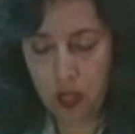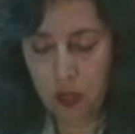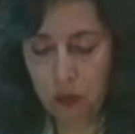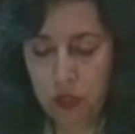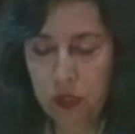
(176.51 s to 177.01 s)

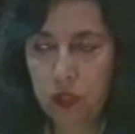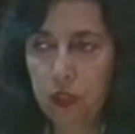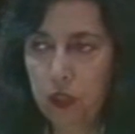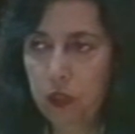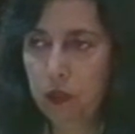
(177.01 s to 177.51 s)
was to
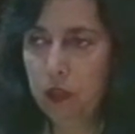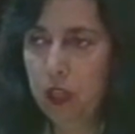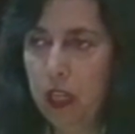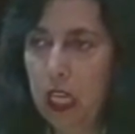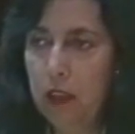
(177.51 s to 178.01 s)
sue
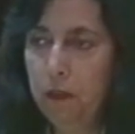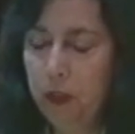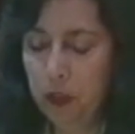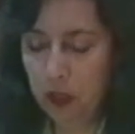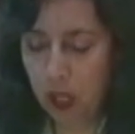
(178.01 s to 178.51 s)
a funeral